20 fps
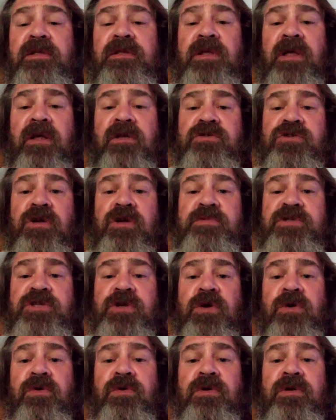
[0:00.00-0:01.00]
Donald Trump
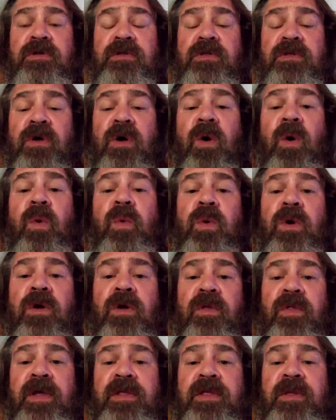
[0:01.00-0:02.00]
showed the whole
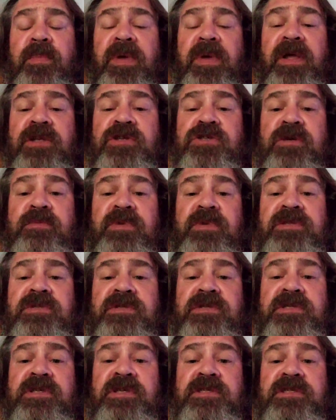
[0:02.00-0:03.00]
world that the Patriot
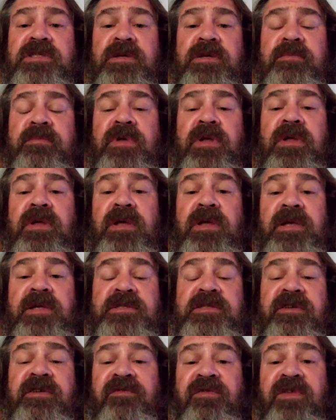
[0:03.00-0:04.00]
missile system
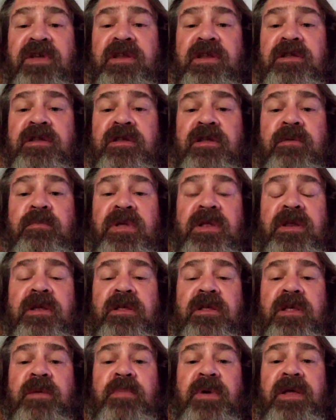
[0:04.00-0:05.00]
is defeated
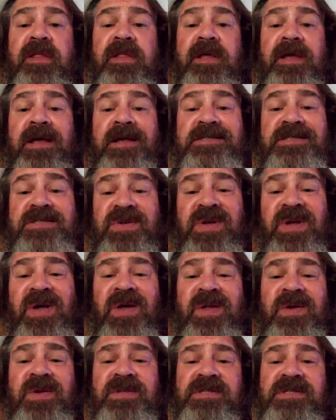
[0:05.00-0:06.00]
immediately by the S
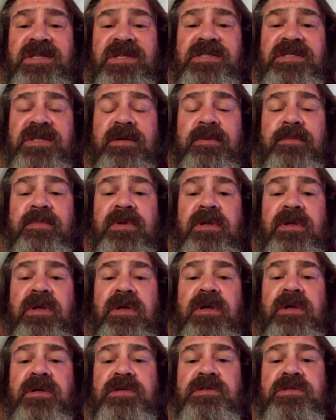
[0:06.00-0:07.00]
300 system.
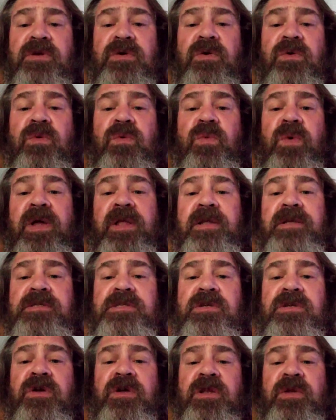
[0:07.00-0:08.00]
So, when is
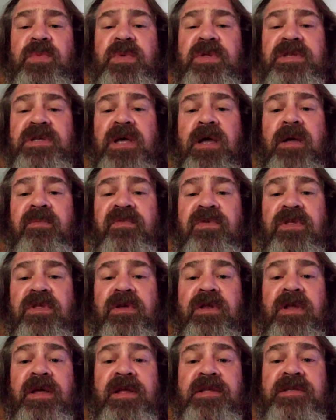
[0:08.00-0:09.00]
it going to be time for the
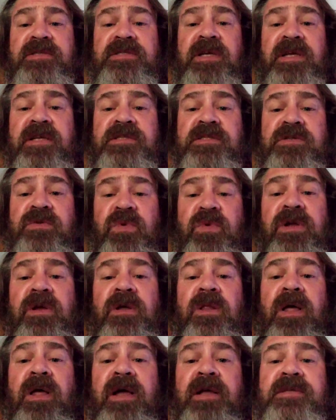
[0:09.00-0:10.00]
United States to
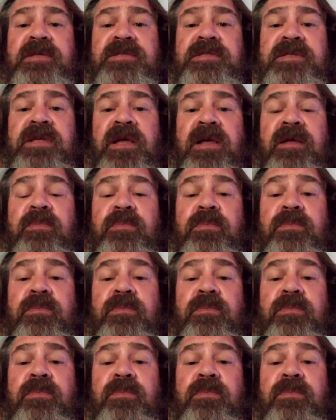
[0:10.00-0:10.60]
realize that